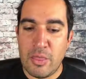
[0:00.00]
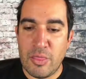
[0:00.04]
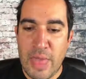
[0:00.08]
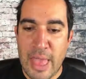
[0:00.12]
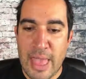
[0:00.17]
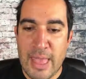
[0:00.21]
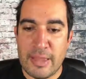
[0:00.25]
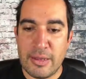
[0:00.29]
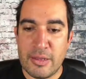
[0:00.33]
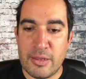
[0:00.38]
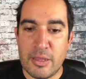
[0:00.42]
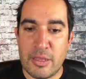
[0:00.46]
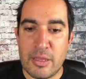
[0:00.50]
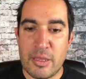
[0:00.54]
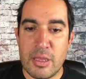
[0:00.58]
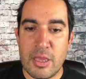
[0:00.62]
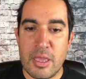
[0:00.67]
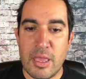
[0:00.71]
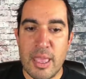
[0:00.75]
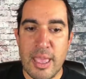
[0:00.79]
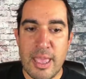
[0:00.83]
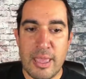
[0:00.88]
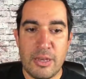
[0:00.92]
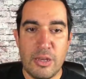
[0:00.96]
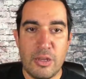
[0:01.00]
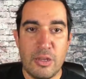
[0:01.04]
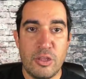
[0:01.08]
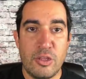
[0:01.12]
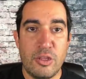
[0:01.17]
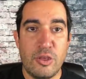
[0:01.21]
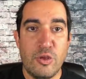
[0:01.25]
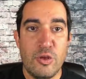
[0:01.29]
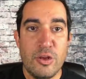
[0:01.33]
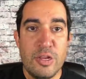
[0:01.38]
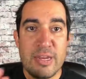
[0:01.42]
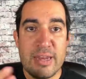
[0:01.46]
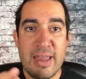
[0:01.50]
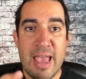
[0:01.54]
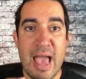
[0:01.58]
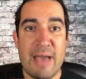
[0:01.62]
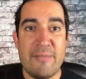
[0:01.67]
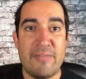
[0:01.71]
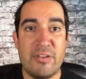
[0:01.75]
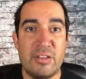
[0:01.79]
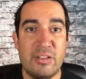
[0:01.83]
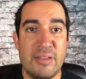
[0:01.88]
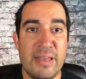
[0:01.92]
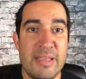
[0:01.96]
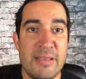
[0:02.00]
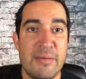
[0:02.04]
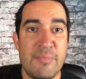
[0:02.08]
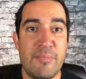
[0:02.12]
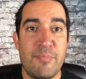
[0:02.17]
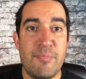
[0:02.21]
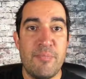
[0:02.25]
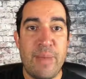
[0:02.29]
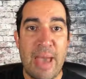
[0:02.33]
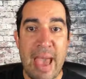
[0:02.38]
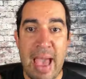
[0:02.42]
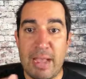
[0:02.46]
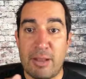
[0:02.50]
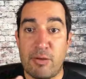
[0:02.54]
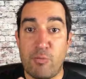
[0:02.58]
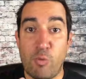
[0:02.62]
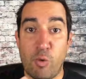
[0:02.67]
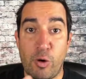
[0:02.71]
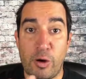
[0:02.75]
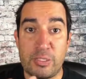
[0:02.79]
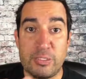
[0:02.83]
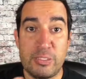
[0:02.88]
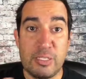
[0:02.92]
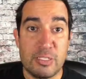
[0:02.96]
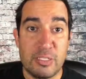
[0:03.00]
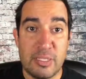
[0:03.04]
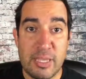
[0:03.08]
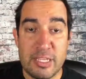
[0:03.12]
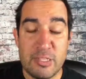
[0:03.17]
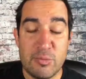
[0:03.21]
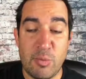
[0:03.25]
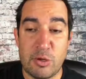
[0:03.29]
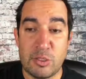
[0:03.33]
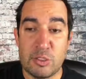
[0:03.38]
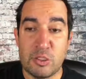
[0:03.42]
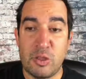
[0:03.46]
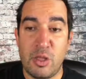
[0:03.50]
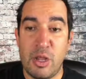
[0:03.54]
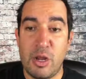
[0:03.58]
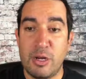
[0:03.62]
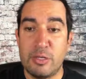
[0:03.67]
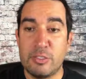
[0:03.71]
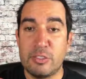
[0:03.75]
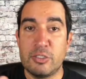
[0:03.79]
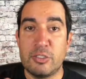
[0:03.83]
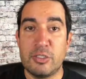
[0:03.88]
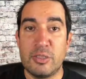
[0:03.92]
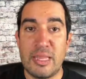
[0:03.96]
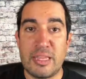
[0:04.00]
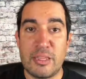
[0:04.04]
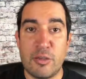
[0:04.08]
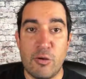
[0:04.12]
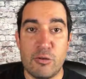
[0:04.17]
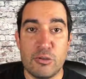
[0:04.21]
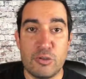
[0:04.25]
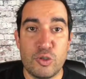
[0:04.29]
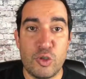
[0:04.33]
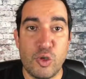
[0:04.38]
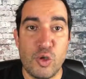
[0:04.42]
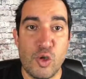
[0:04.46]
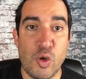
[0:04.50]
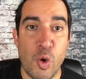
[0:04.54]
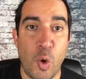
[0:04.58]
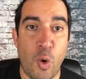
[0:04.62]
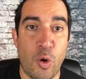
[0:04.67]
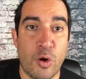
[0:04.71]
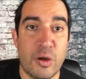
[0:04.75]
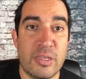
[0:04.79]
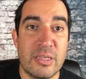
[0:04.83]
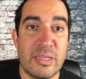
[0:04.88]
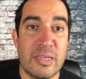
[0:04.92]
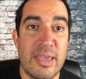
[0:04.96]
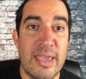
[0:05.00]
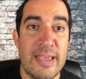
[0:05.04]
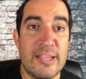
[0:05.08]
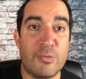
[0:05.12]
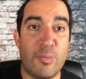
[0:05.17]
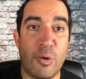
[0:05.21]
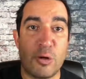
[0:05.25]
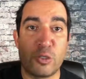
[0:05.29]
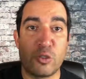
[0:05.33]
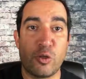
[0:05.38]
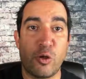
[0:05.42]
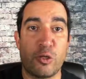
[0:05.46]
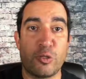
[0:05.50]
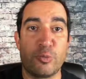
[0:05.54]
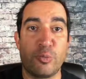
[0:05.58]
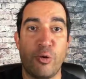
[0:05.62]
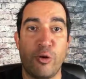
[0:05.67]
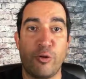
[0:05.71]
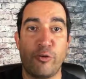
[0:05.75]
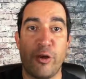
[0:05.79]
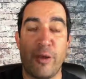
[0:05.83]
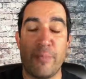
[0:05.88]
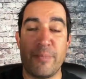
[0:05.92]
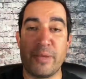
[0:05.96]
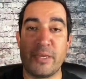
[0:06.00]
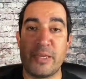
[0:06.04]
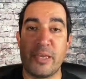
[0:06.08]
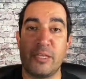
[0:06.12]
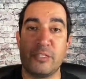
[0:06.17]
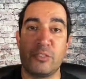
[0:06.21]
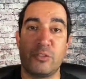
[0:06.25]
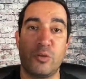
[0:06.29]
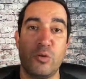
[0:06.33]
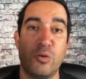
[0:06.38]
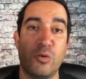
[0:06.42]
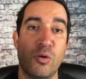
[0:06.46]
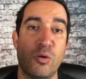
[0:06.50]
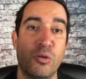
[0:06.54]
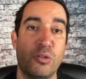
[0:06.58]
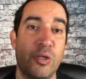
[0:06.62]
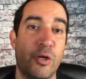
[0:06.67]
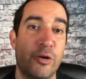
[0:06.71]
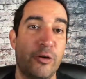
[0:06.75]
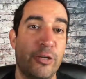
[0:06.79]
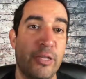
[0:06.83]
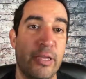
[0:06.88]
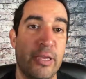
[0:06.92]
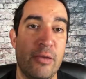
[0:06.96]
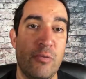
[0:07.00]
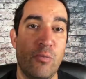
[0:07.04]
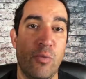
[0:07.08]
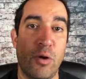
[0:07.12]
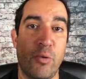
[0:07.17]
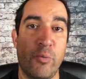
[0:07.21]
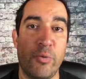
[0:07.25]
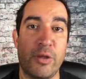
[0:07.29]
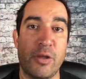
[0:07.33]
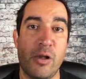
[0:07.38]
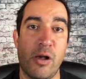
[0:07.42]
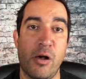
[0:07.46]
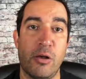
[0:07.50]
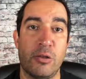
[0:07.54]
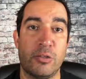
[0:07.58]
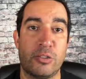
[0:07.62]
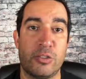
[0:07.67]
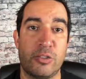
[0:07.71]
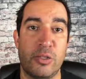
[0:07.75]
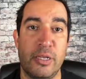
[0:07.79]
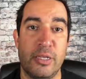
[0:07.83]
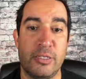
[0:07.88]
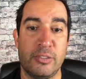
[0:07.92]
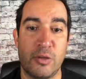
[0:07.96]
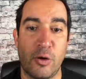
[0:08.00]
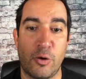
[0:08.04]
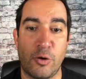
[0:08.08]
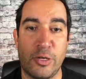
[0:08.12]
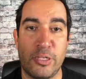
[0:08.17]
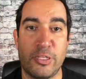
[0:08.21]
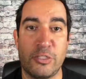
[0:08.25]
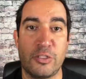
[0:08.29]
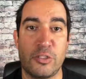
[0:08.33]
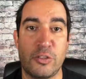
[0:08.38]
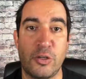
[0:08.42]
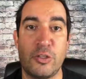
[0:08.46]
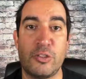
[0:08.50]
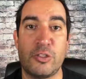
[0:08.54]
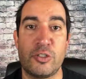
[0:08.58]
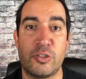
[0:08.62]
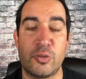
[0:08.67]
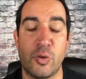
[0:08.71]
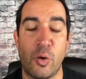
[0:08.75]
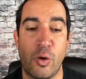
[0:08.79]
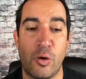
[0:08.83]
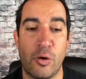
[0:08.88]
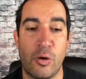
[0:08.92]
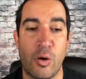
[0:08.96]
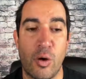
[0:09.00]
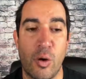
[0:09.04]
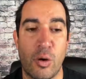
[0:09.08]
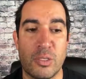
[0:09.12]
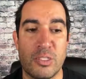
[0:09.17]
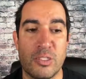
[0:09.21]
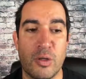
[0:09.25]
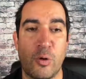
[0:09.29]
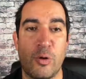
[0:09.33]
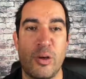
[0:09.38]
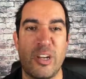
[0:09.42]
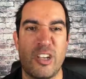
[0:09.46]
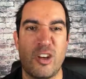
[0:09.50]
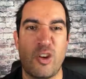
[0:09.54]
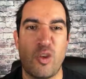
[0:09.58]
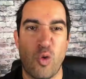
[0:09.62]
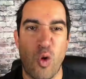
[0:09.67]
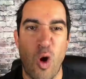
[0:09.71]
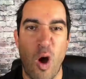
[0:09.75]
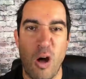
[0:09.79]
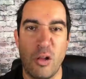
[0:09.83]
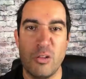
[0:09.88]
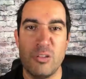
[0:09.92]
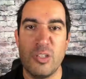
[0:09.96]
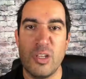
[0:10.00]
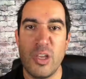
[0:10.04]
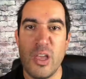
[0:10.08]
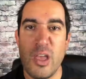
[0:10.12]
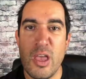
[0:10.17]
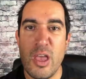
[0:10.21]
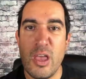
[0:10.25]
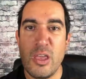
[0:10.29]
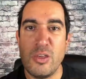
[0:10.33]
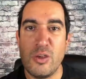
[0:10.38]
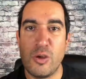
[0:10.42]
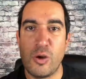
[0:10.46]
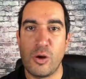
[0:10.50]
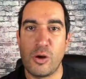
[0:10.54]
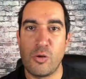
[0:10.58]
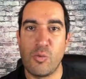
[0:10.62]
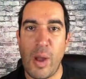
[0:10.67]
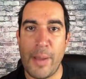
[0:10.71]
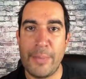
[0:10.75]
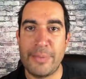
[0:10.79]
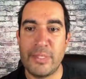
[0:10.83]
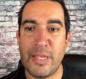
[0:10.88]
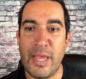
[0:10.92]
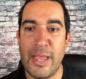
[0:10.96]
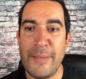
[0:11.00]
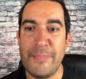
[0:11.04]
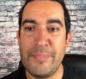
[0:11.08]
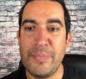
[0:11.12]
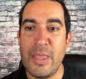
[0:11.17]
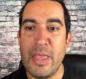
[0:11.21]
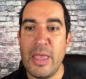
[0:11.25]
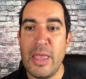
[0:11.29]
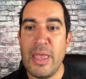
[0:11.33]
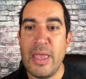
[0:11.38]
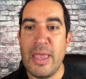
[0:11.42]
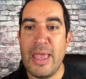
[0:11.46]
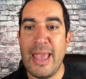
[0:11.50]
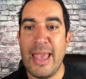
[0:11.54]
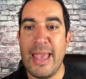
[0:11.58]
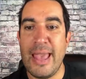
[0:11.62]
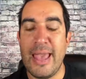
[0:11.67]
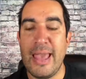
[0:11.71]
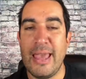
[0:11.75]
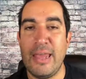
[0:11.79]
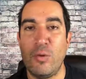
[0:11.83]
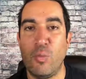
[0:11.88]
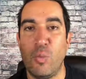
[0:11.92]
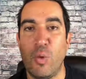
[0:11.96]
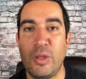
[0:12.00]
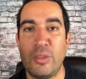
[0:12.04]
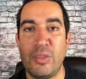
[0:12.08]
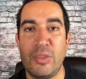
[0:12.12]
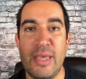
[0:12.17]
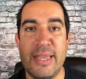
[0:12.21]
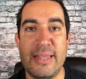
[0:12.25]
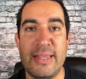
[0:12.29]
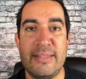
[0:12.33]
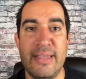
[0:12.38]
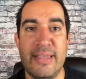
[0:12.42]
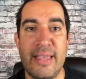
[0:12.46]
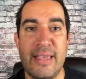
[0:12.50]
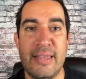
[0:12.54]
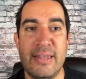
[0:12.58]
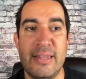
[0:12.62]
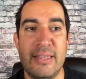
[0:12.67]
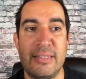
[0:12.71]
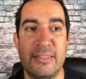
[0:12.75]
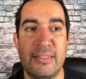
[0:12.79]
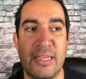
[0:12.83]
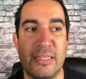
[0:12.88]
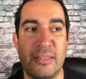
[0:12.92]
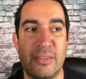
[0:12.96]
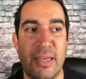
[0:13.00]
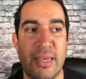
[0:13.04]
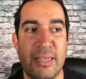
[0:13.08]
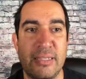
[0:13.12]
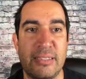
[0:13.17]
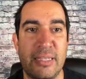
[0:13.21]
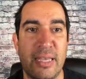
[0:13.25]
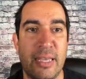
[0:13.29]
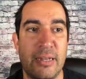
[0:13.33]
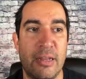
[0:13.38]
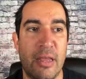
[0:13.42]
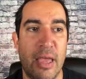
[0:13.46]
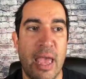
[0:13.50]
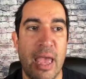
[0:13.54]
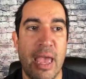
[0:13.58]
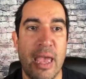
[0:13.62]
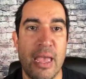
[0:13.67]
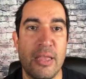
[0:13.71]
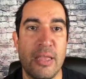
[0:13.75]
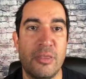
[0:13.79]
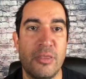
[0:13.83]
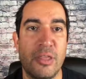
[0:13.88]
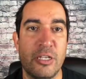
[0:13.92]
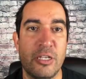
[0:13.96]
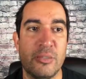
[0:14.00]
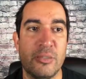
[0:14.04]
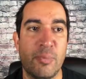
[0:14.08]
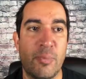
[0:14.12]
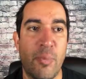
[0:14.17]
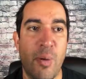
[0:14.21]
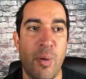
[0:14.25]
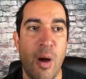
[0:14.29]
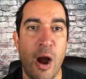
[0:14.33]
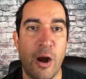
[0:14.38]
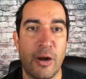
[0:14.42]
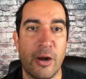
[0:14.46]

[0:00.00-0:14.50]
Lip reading: then, and you need to have a link back where it says kids martial arts that goes to your kids martial arts program, because Google is already what we call is already searched or has already crawled your website. And what they did is that they said, hey, this